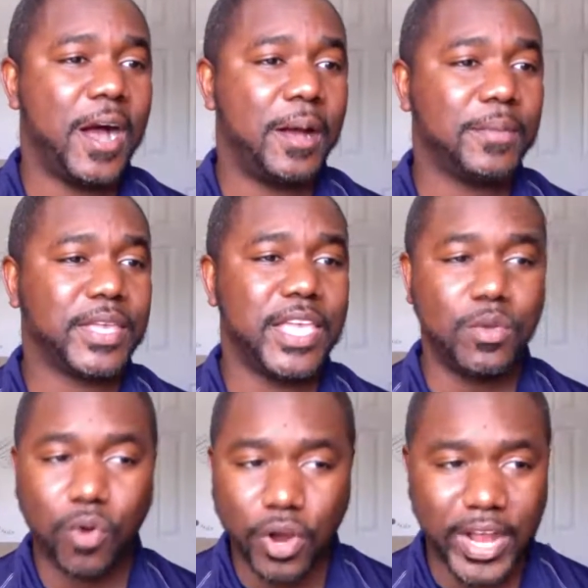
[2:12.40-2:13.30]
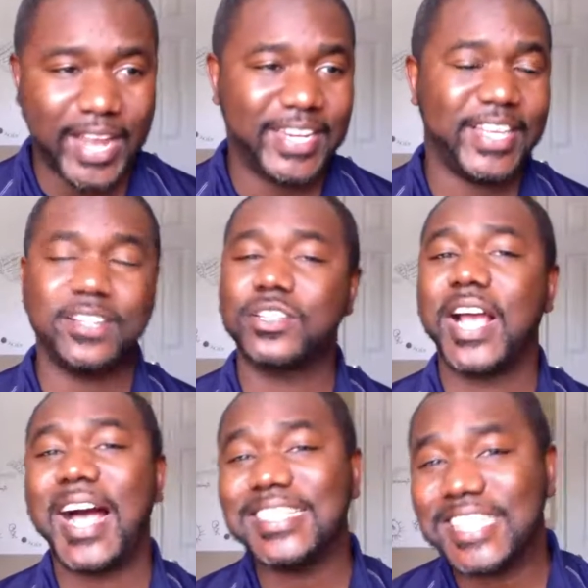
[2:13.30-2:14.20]
keyword ideas,
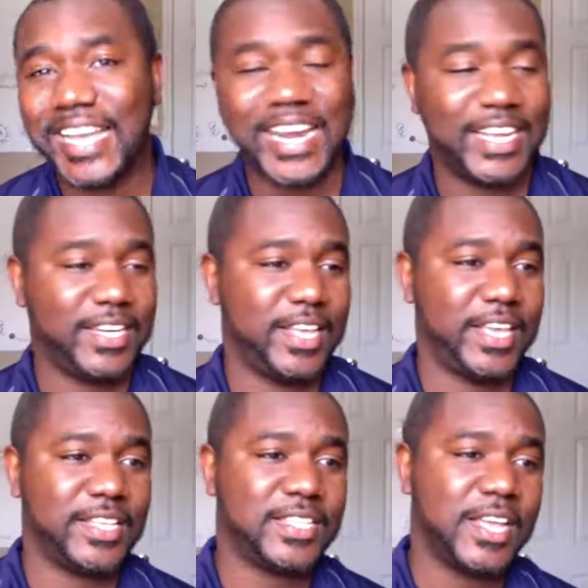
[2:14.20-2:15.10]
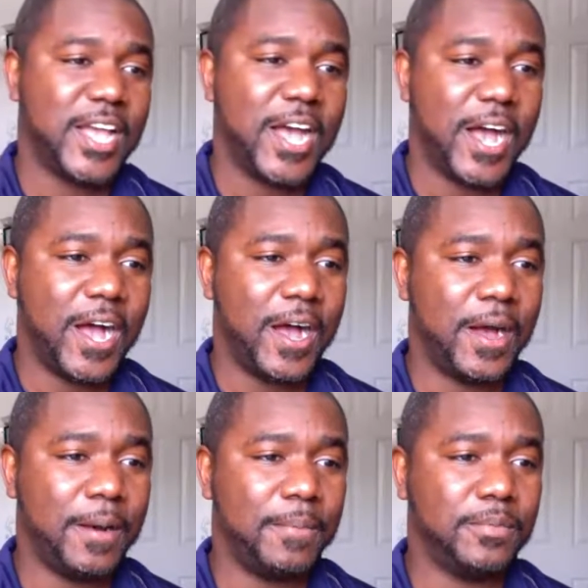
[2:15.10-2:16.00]
content ideas,
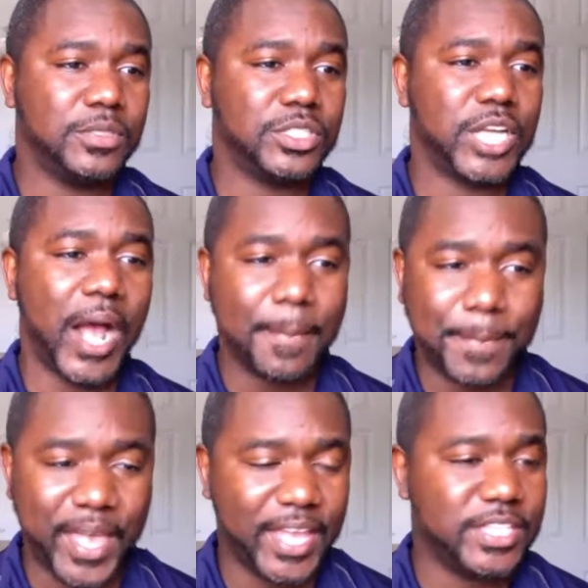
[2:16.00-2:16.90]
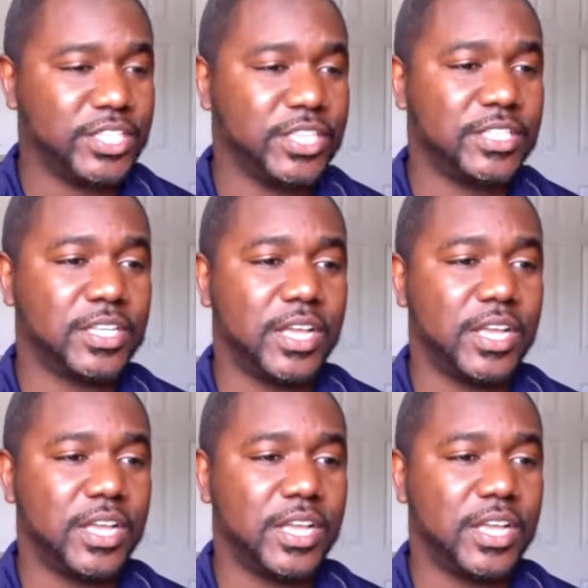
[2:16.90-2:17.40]
top pages.